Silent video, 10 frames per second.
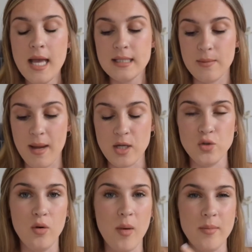to make
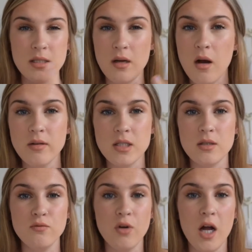sure my mascara
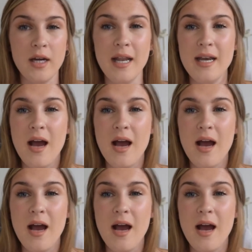doesn't run and